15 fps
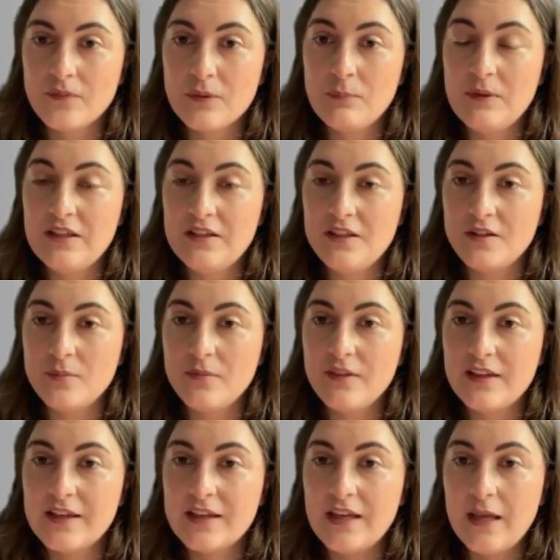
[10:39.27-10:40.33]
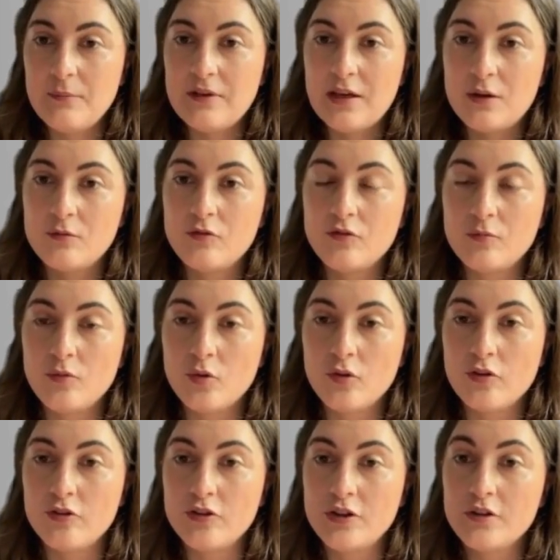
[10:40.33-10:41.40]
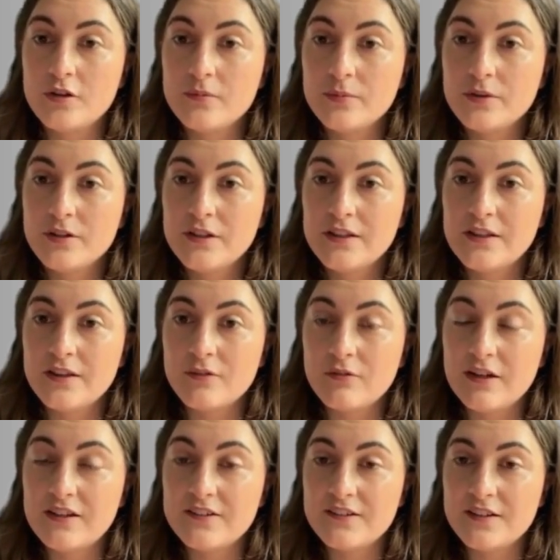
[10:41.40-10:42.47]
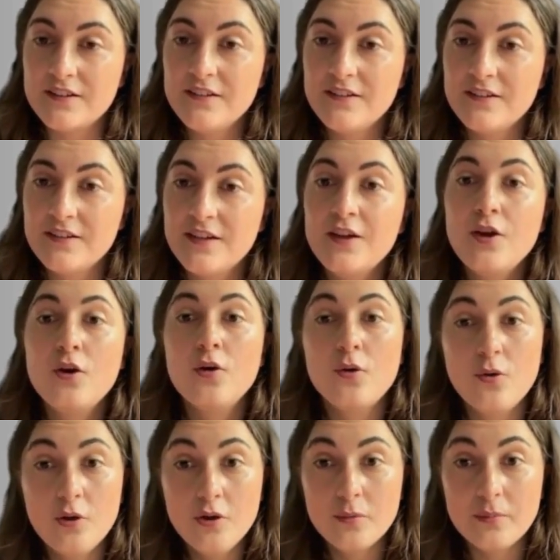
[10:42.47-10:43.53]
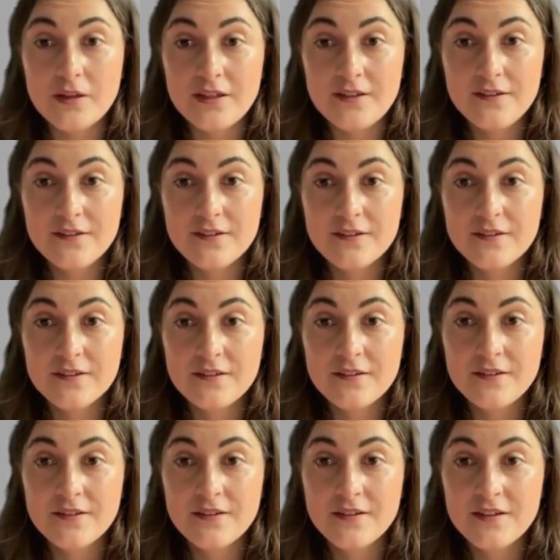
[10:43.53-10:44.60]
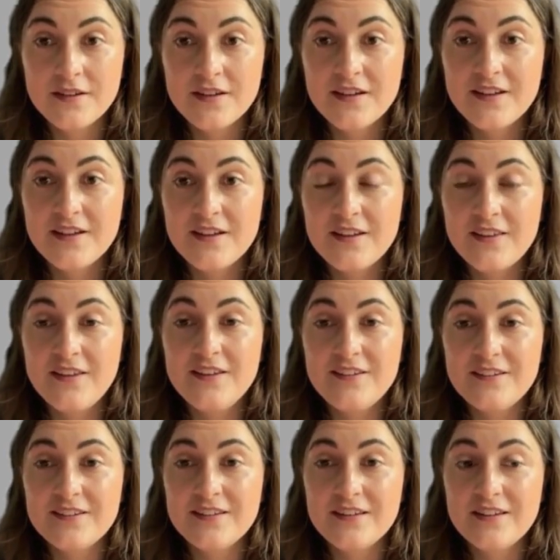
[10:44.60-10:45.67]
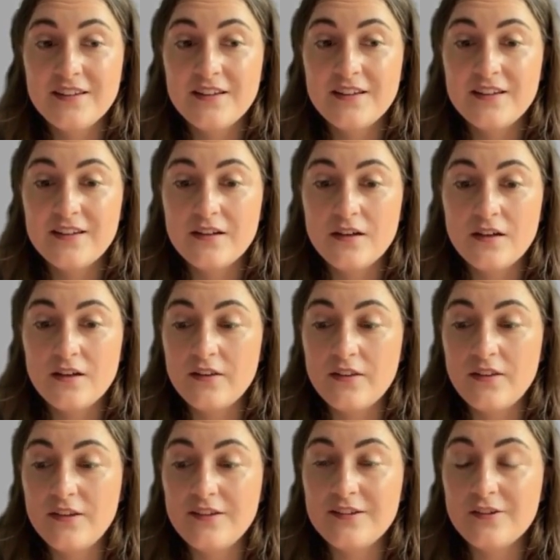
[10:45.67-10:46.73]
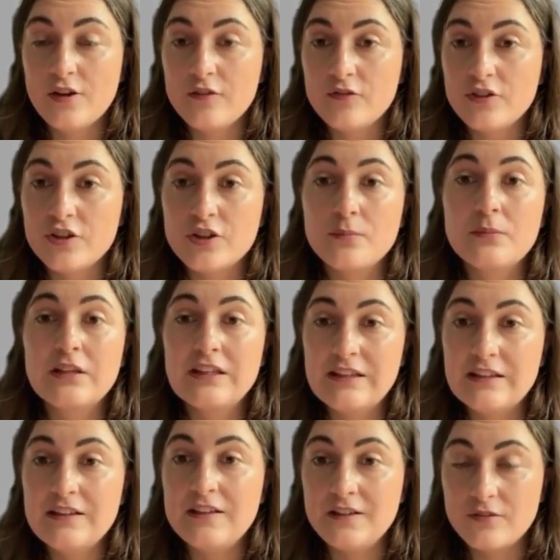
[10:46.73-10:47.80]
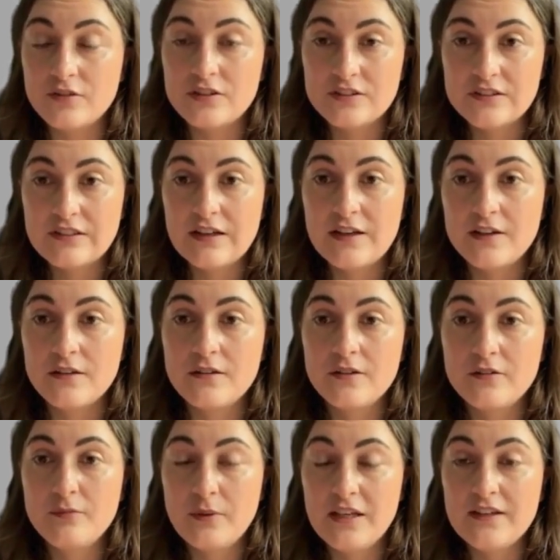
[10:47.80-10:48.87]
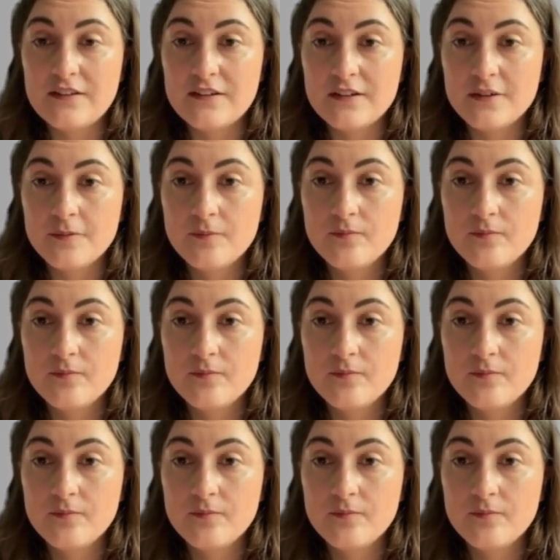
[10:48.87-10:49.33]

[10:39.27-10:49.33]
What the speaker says: medium that came down from Northern Europe in the Renaissance, oil paints, this offered a completely different style of painting.